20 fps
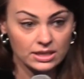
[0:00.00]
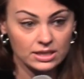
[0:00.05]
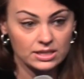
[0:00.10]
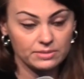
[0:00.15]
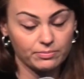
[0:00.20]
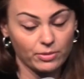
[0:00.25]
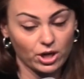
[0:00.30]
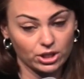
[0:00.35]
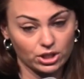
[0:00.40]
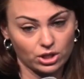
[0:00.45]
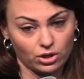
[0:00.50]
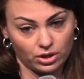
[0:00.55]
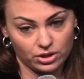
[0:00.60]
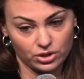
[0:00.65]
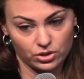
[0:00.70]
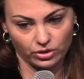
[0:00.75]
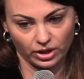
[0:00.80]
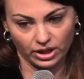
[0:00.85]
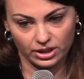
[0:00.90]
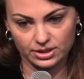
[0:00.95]
Smart
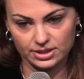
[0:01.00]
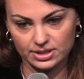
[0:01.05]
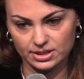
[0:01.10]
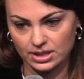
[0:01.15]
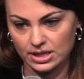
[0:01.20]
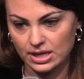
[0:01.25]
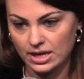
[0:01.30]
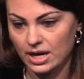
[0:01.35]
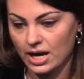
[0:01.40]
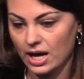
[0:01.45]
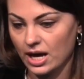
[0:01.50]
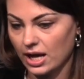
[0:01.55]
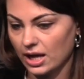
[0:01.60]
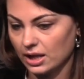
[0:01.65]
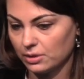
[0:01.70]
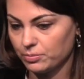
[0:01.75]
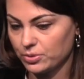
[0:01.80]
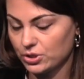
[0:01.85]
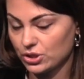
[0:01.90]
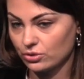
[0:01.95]
contracts
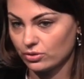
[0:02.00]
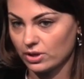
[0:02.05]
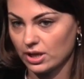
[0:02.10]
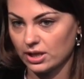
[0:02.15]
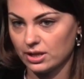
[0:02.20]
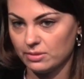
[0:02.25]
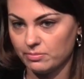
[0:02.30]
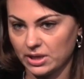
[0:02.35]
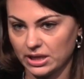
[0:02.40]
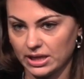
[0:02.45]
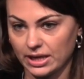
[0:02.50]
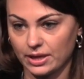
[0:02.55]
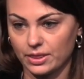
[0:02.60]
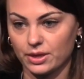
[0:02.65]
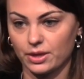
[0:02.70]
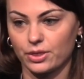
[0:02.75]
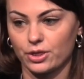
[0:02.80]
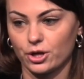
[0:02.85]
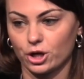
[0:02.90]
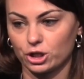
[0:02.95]
help to eliminate
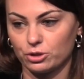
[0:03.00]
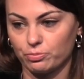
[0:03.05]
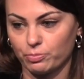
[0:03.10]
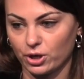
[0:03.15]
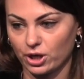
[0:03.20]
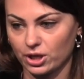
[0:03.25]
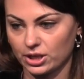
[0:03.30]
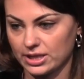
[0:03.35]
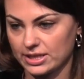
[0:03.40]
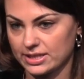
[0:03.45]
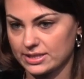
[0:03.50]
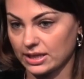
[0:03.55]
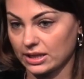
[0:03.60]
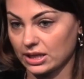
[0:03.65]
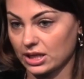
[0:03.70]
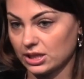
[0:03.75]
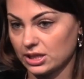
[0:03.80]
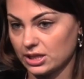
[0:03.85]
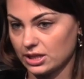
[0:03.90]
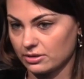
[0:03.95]
the third parties
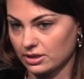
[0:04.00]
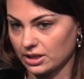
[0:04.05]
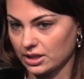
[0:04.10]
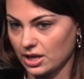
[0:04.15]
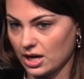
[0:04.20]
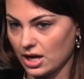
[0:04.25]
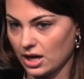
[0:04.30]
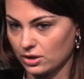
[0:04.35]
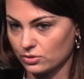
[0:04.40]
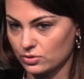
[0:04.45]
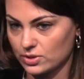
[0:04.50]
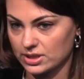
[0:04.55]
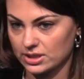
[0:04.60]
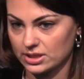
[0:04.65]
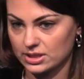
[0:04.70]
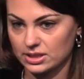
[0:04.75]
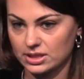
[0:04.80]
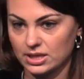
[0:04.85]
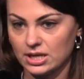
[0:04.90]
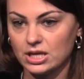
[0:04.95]
and clearing
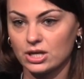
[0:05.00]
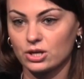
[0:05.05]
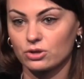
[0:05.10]
houses,